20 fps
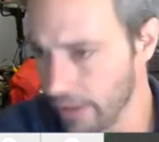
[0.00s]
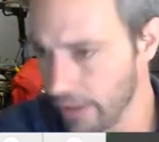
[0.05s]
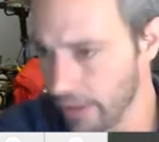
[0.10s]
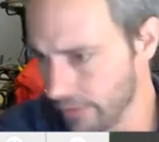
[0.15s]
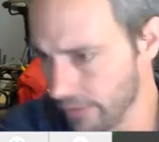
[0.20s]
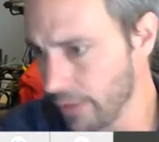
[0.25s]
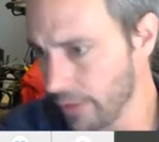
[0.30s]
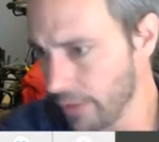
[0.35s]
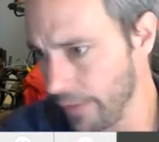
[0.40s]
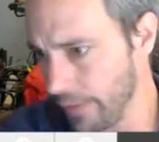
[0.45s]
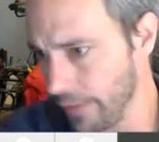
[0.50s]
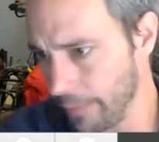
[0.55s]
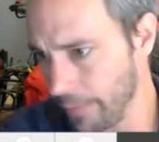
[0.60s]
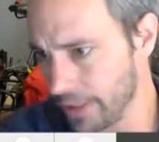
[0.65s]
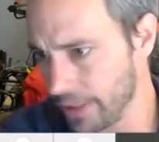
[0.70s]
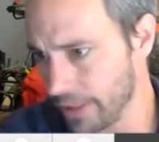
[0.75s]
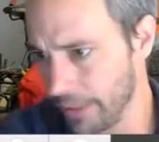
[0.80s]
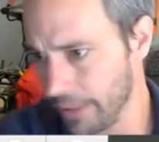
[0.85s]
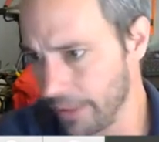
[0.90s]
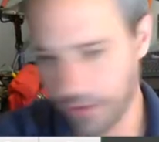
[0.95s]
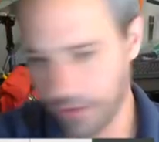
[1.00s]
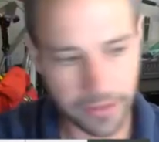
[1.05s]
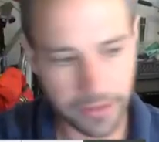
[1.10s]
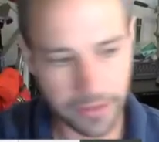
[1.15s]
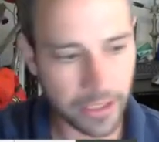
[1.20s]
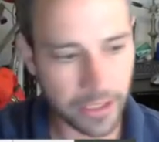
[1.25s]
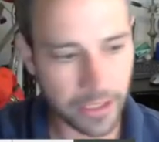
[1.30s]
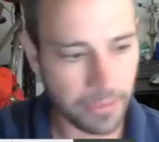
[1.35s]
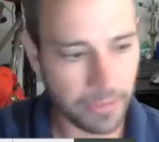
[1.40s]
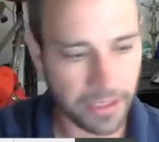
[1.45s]
It's liquid vapor mixture based on the
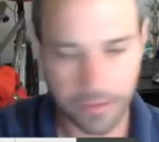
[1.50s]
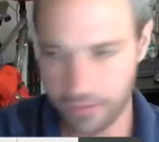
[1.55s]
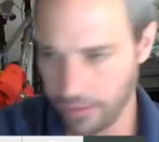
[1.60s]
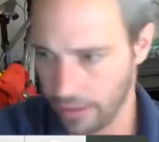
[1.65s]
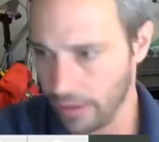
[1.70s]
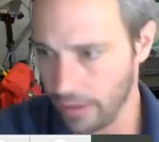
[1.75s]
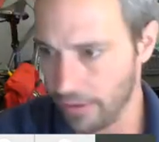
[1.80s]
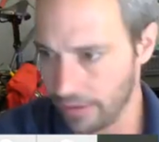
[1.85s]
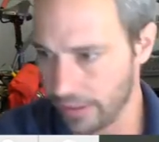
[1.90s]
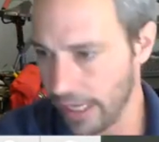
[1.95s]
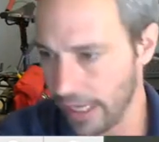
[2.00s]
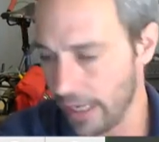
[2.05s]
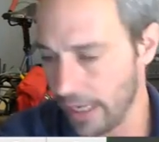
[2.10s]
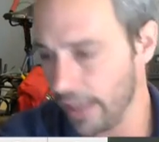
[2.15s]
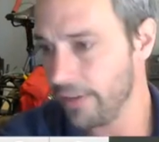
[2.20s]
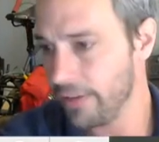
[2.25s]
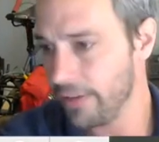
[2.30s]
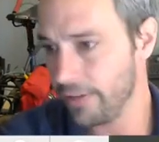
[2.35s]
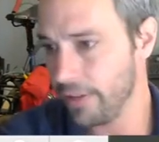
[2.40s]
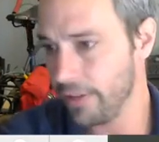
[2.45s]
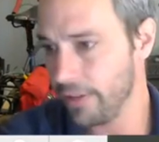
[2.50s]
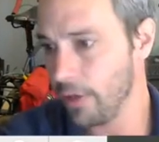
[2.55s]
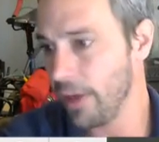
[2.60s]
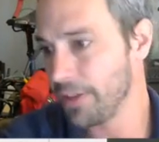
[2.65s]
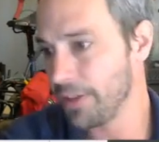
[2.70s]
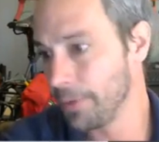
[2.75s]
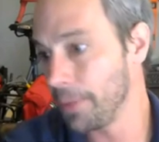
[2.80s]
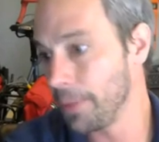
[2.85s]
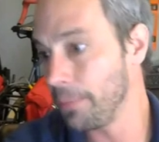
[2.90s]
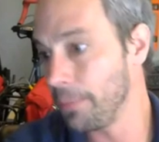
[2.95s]
cycle, but it's, it still
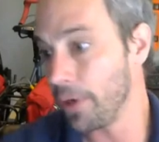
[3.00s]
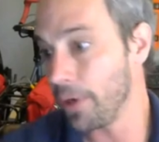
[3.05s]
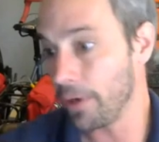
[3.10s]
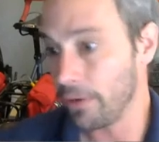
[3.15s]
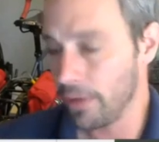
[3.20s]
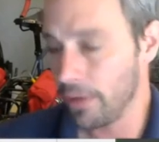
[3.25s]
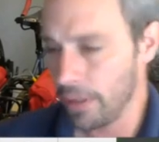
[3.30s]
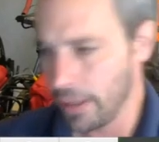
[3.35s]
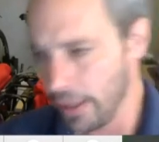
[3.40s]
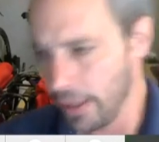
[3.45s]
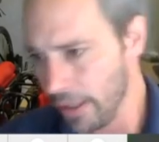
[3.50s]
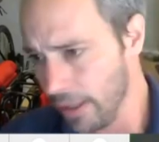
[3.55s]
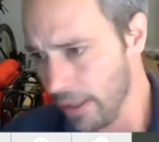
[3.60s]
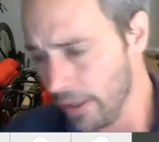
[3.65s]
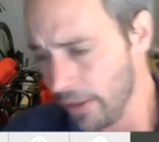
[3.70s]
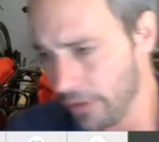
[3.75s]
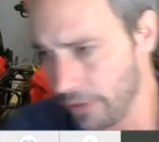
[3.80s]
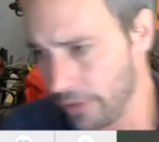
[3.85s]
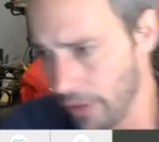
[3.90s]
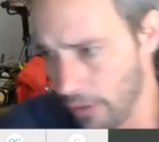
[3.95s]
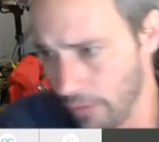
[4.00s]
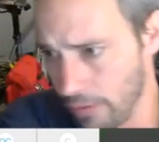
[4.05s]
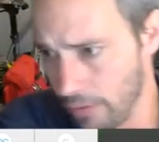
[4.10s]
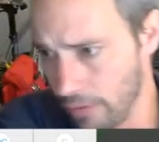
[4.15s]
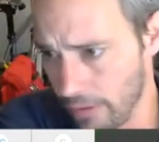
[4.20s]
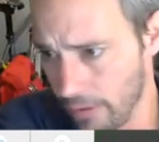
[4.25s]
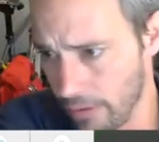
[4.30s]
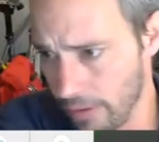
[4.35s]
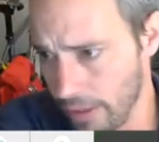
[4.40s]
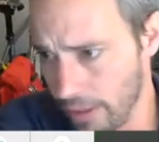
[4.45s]
has room to boil.
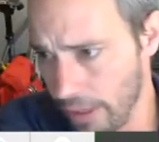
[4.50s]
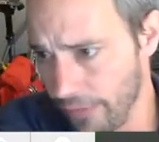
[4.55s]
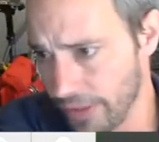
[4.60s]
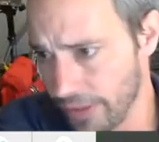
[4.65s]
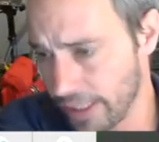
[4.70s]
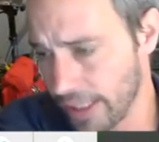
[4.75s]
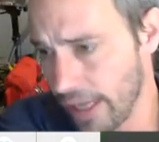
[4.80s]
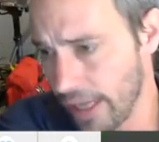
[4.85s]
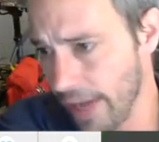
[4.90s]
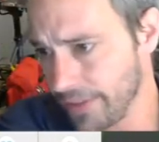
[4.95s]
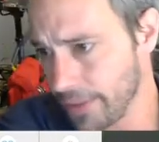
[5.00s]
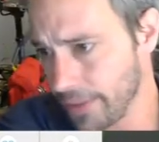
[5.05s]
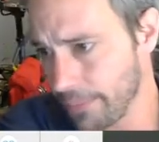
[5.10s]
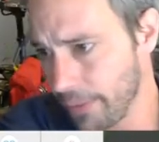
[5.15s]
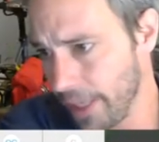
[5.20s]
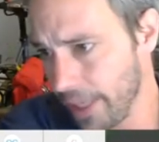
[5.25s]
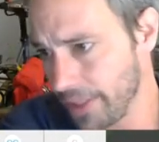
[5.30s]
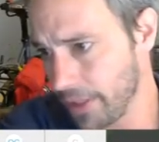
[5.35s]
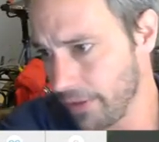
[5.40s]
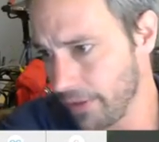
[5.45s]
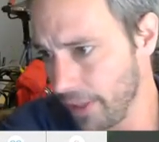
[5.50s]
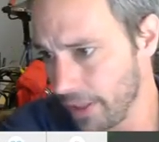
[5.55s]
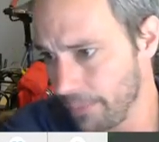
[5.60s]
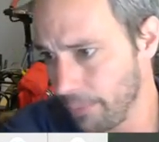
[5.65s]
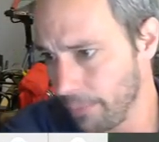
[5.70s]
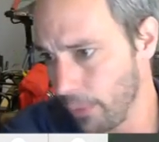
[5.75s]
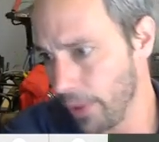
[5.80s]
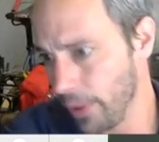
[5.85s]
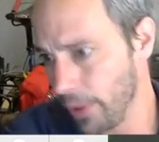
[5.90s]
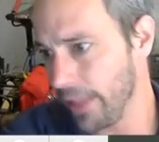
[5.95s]
So if it's at constant pressure,
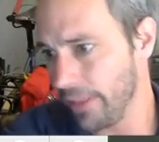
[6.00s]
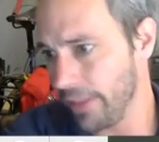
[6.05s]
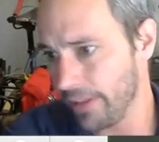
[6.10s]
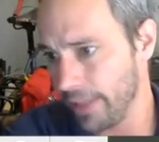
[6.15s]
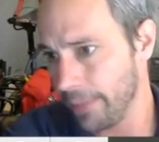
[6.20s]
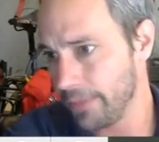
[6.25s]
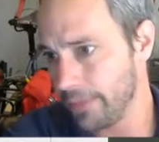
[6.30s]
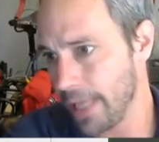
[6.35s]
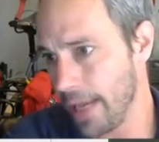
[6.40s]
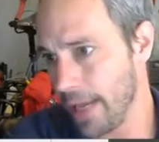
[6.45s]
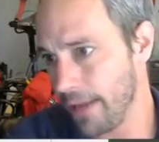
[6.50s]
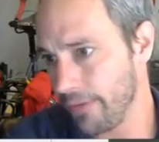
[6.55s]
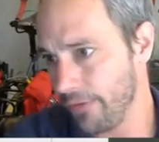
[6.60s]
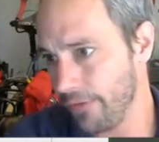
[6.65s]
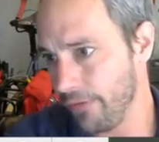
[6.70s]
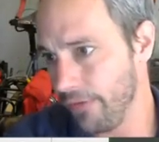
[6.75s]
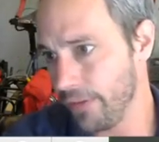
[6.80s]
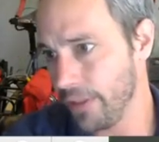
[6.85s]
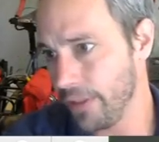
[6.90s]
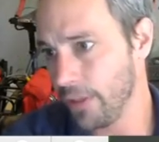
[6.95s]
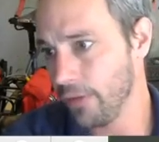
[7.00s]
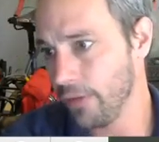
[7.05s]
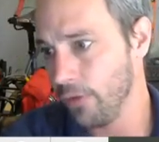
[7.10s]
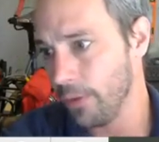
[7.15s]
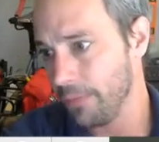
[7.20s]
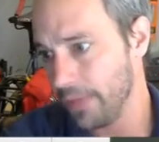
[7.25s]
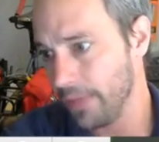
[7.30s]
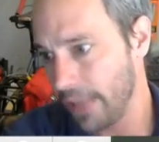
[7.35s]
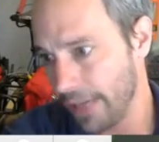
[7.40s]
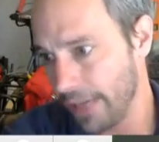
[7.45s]
things boil at the same
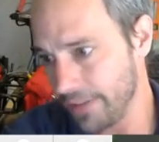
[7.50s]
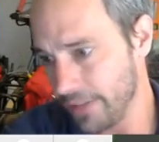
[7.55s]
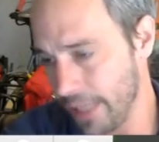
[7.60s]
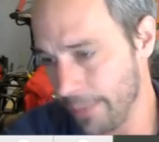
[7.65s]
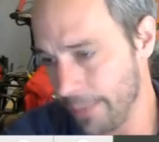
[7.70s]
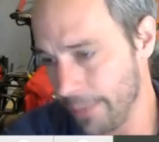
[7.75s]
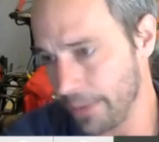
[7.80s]
uniform constant